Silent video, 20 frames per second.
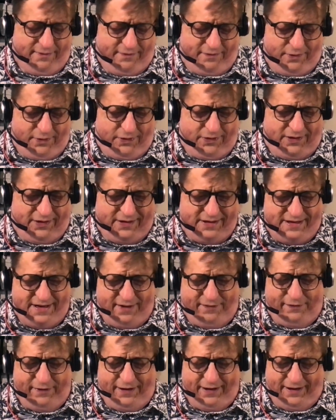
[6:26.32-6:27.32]
was
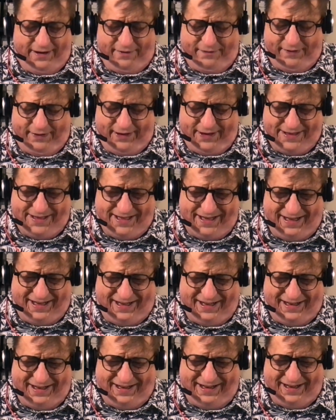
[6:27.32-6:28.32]
different enough in this that
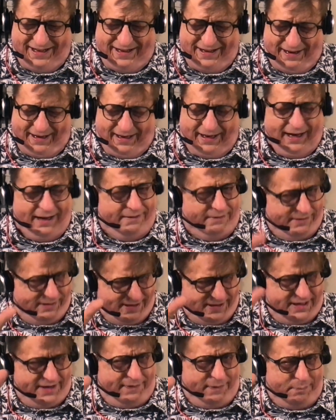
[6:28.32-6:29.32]
it, and I,
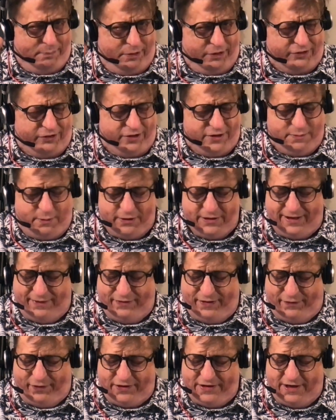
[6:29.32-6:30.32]
it's a different book, so it's supposed to have
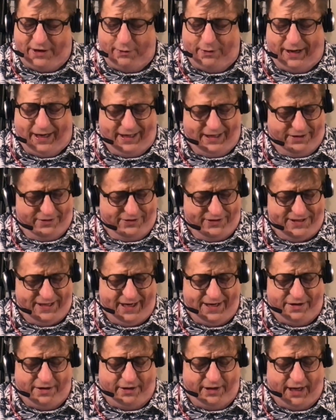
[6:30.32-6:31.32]
different tone. I
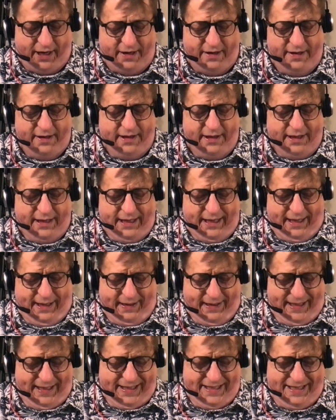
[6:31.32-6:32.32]
understand all that.
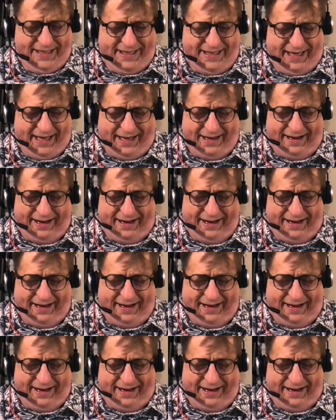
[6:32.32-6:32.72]
It's just, and